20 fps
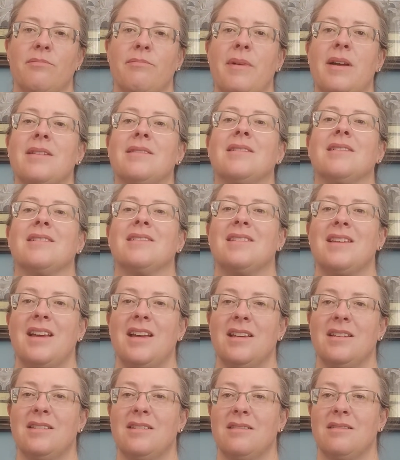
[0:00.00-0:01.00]
My
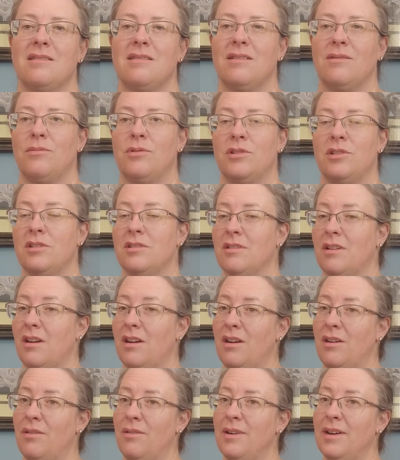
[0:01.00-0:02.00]
success, which is
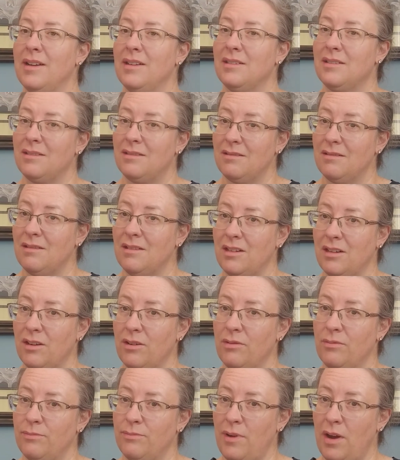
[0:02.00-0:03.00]
not always,
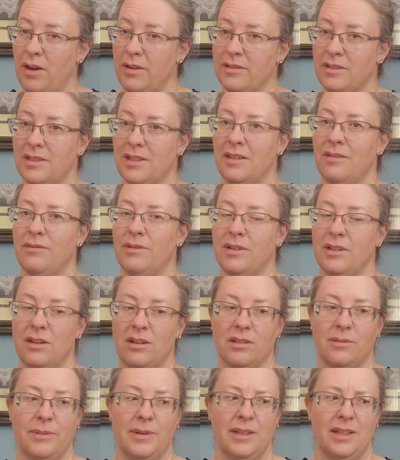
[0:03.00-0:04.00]
positive. We
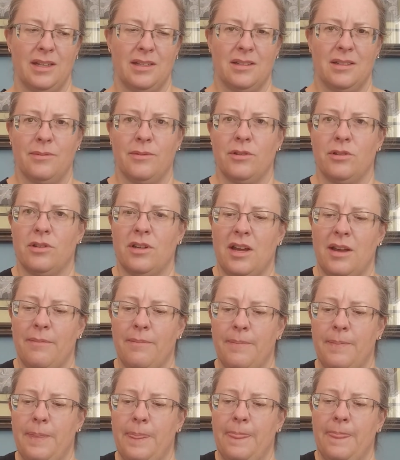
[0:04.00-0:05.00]
talked about that some other time.
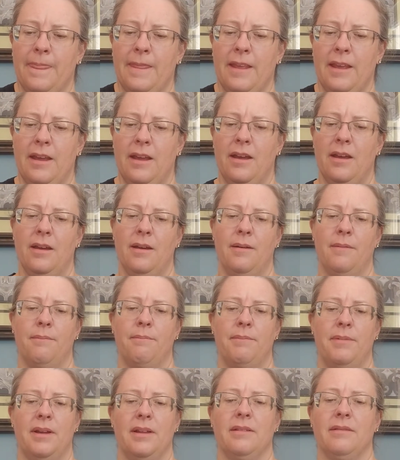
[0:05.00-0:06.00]

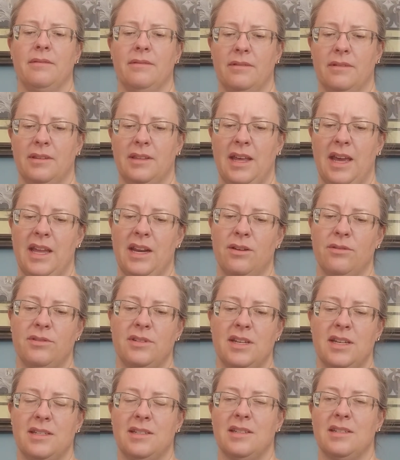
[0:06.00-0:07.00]
But the
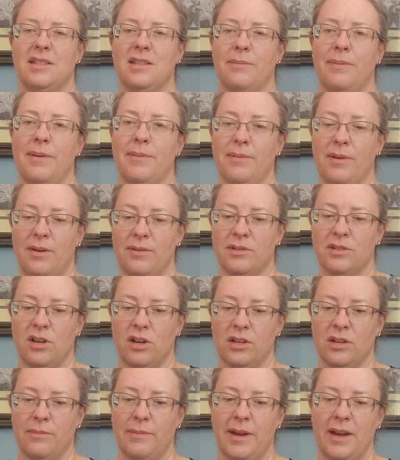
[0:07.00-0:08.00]
806 is the people I was
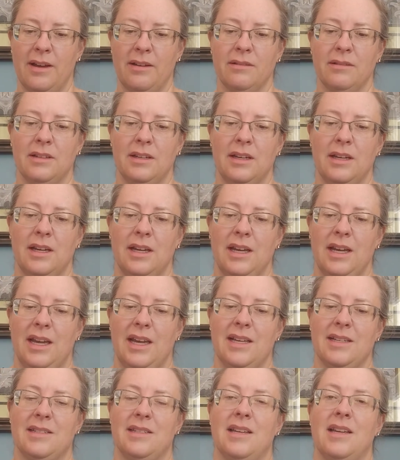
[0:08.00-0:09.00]
talking about.
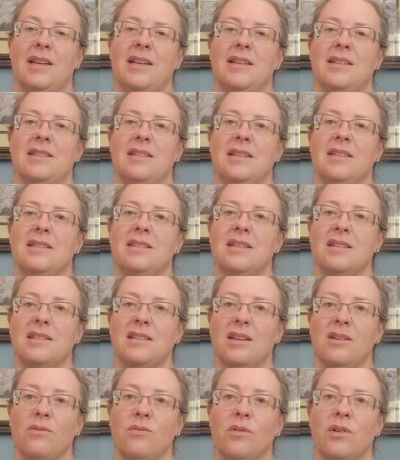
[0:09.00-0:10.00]
It says that
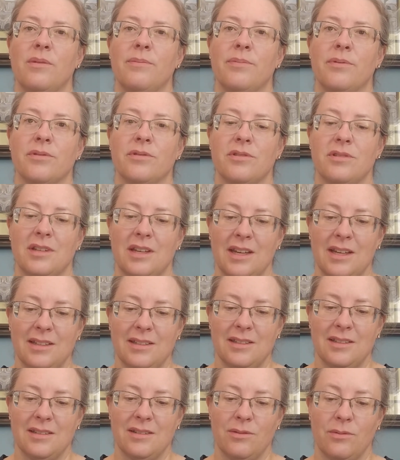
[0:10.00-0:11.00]

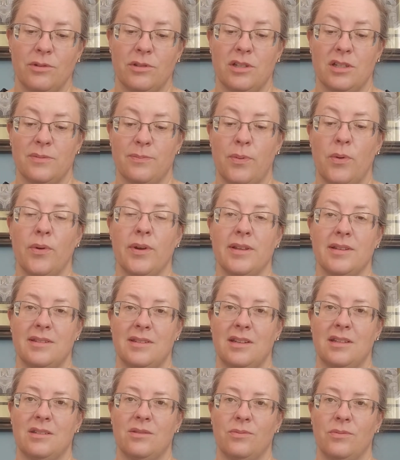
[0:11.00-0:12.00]
61%, which is
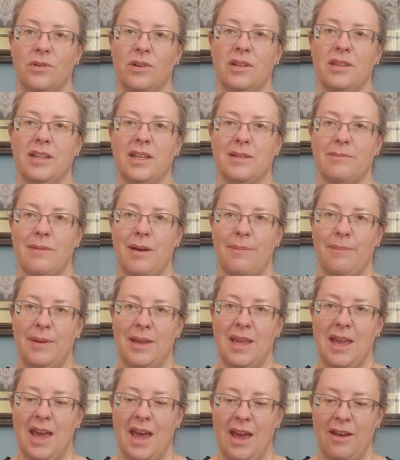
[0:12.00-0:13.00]
0.61, that's my
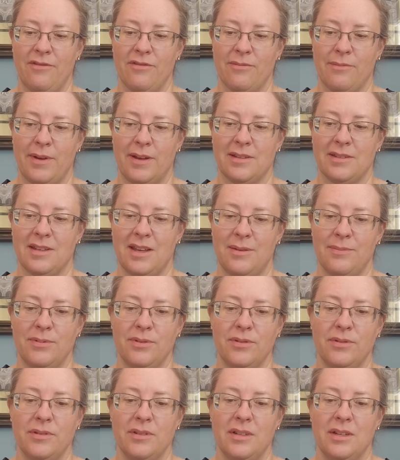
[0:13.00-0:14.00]
p hat from my sample.